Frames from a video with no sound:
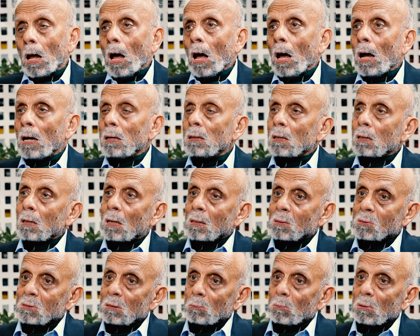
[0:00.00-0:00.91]
And the
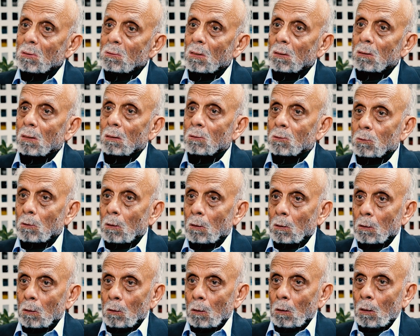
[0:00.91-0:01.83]
custom is that a
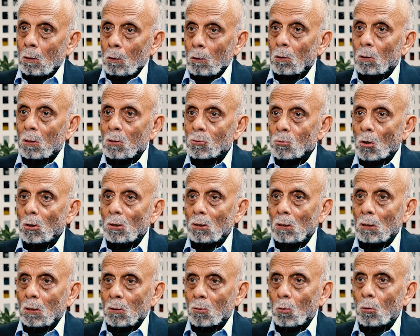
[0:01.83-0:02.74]
Gorkha
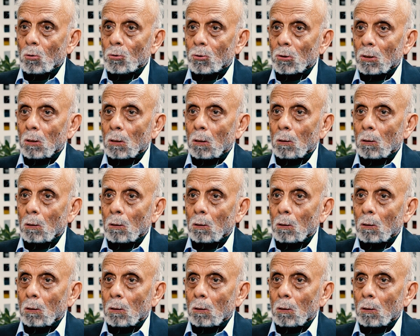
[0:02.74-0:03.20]
Johnny, a soldier,